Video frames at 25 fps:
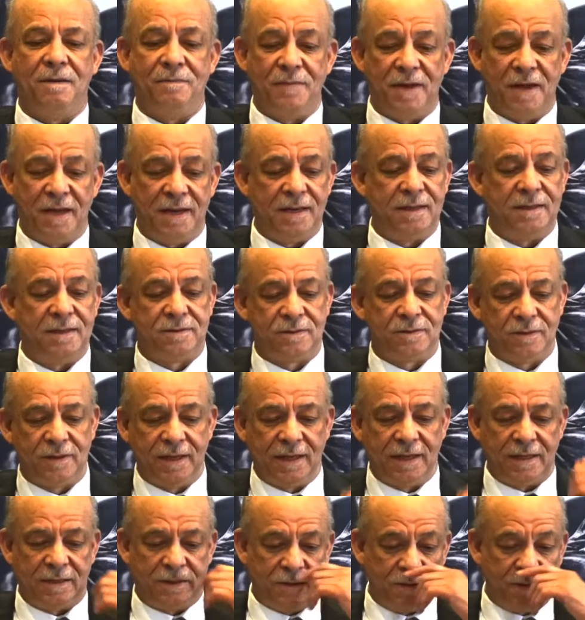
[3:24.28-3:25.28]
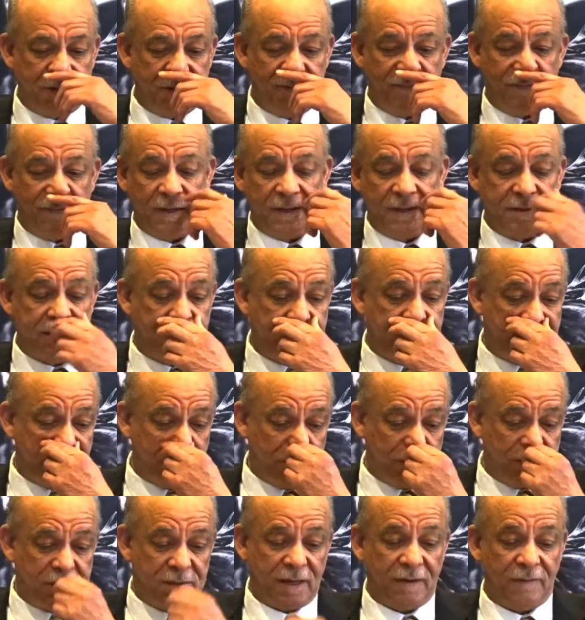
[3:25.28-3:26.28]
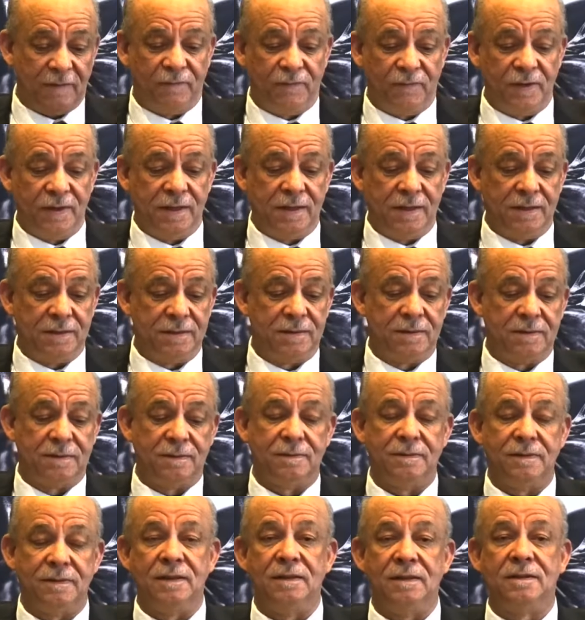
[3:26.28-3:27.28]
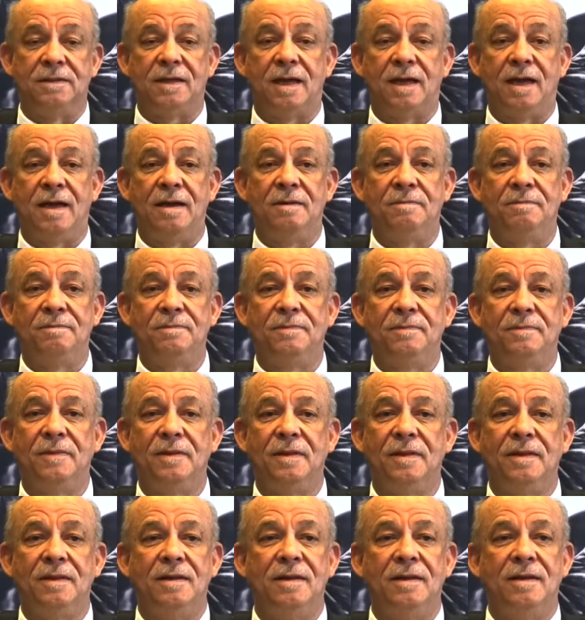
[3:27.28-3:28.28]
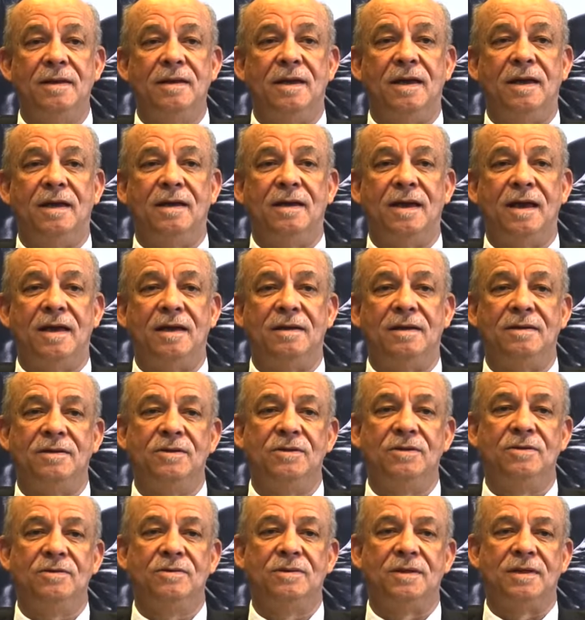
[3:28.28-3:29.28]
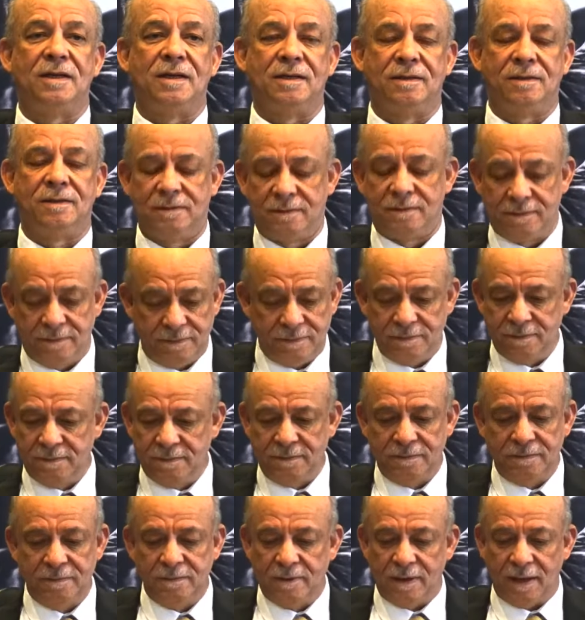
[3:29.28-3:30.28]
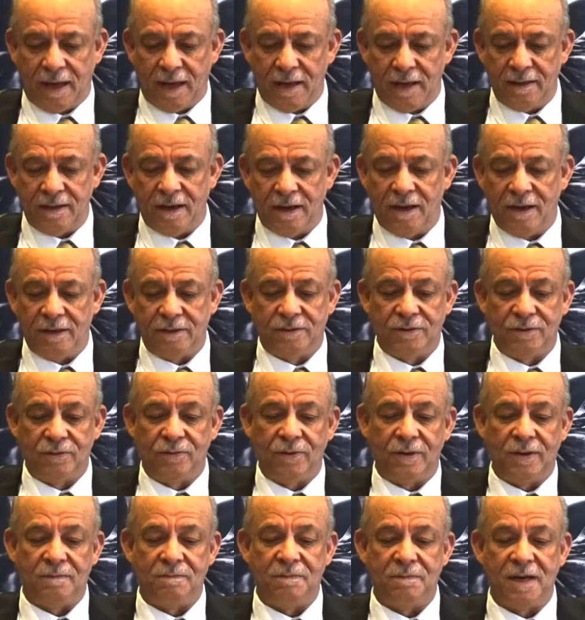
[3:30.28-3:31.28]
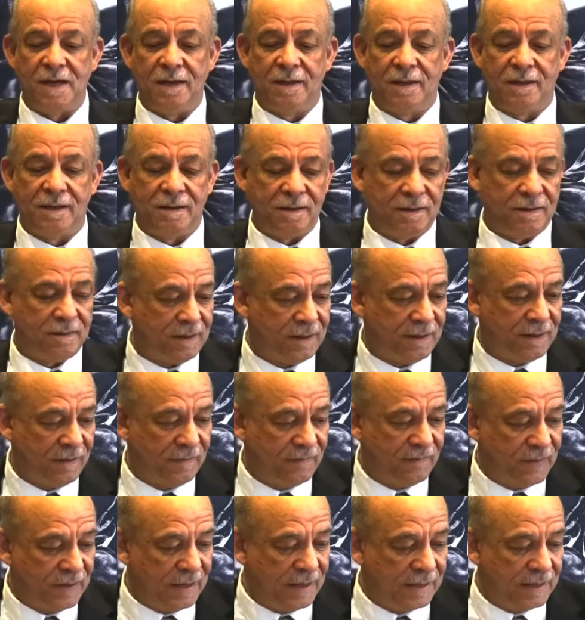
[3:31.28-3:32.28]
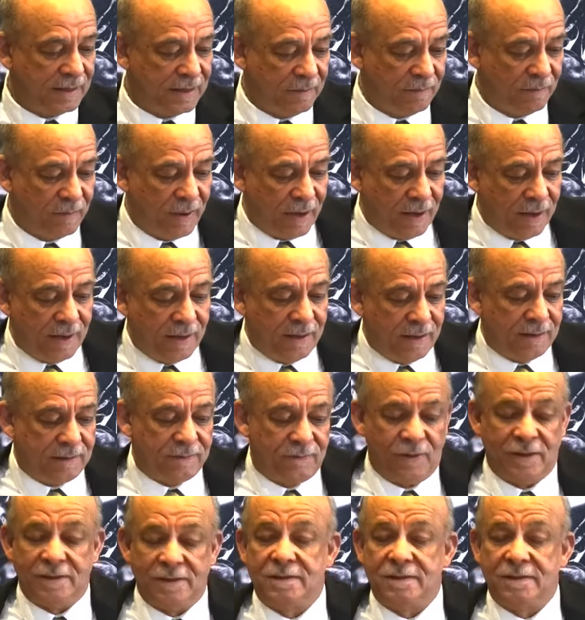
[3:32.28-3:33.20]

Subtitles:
I managed to get to university, which I finished in time, and I knew that I now had to go and make a living at the bar.